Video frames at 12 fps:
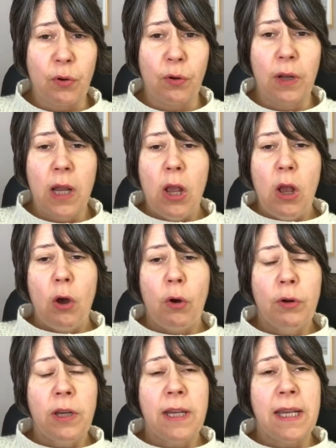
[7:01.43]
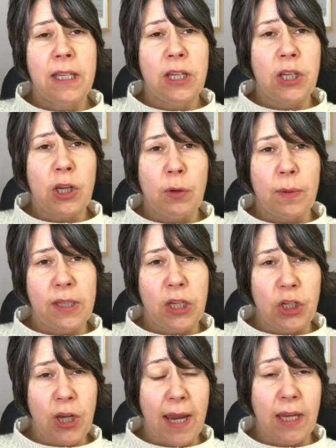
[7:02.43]
all. All you need to do is to
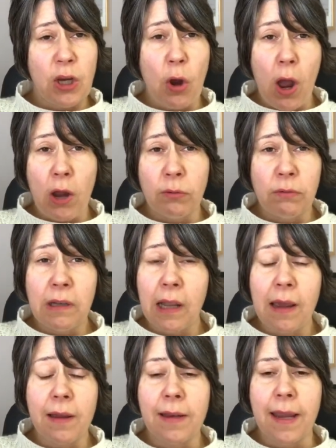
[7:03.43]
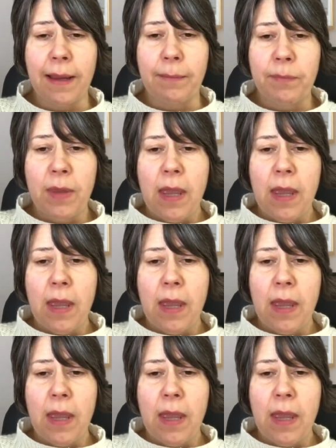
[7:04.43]
check your own learning.